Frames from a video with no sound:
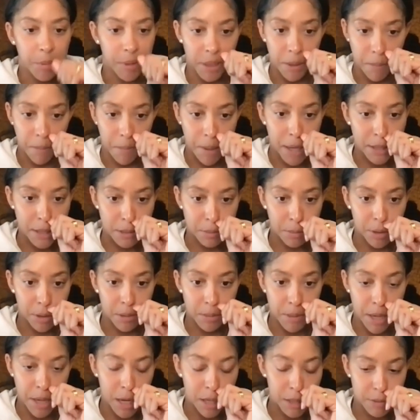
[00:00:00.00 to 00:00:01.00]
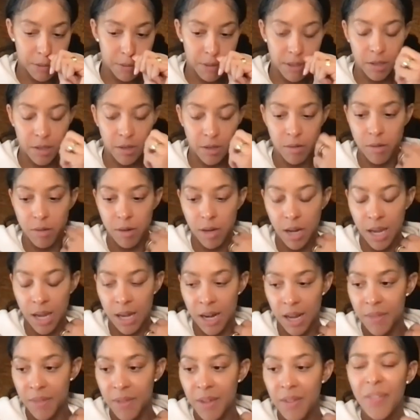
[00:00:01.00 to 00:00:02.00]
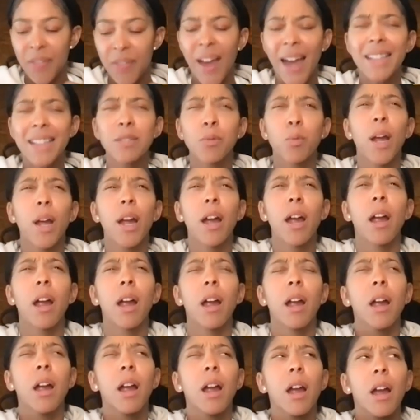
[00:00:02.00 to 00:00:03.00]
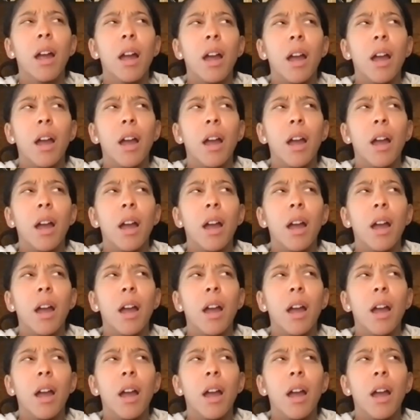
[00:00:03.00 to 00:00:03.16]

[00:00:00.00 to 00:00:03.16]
playing basketball, to be honest with you. And I think that's where